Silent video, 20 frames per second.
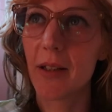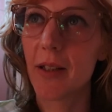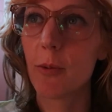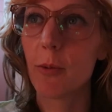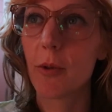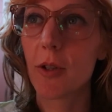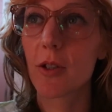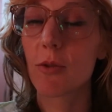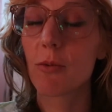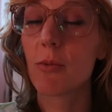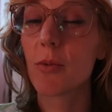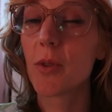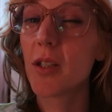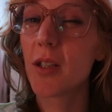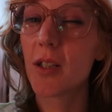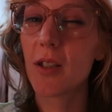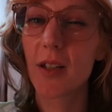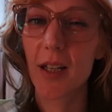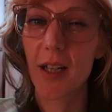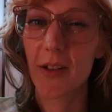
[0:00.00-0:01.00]
It works
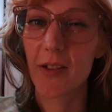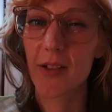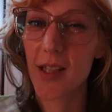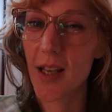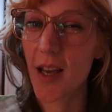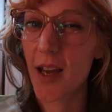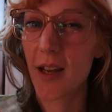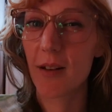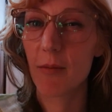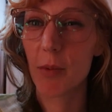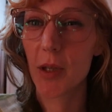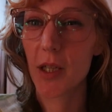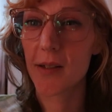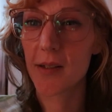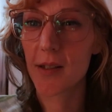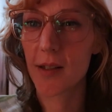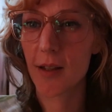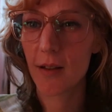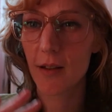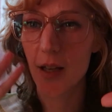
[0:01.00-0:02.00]
really good outside
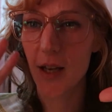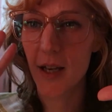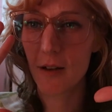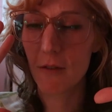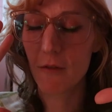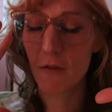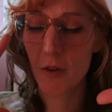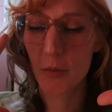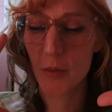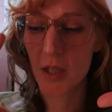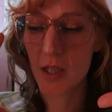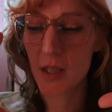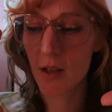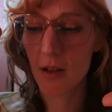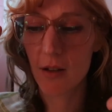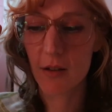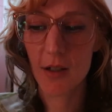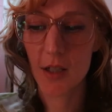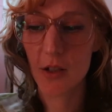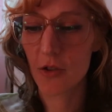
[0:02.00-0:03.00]
because the light from the
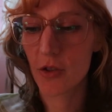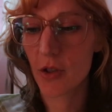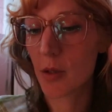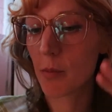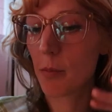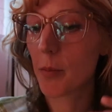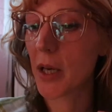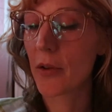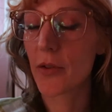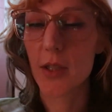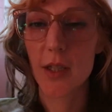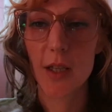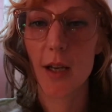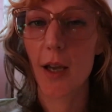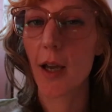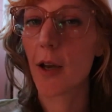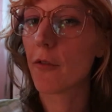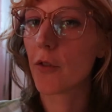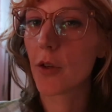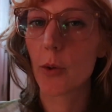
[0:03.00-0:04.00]
sun is just bouncing
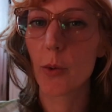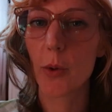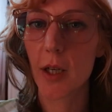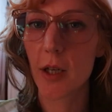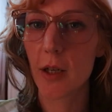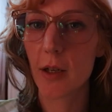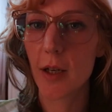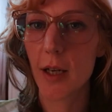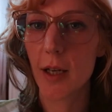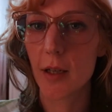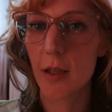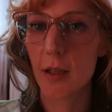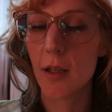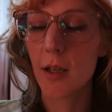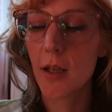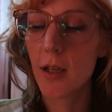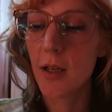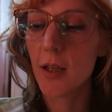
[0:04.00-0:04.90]
everywhere, and